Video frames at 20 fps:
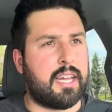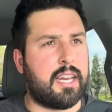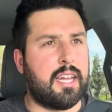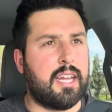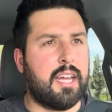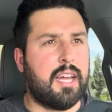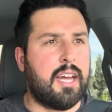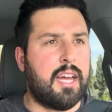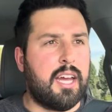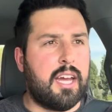
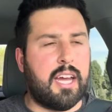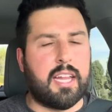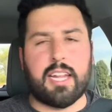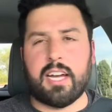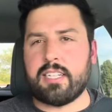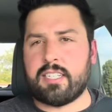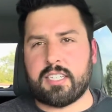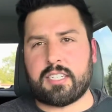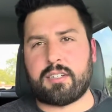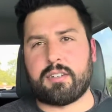And
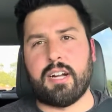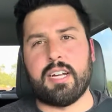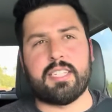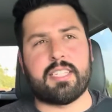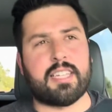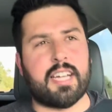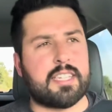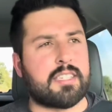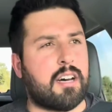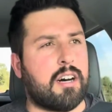that's just
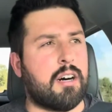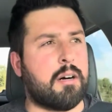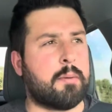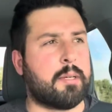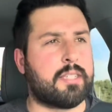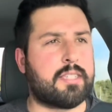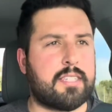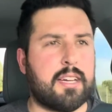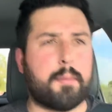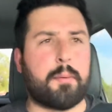crazy. That's
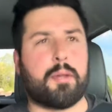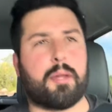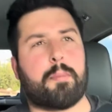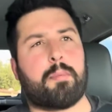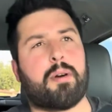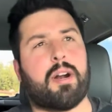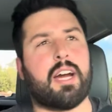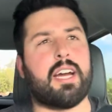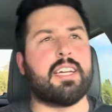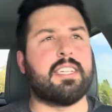almost double the
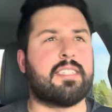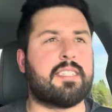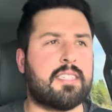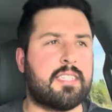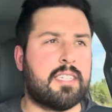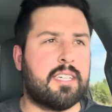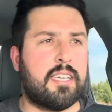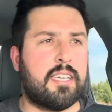price.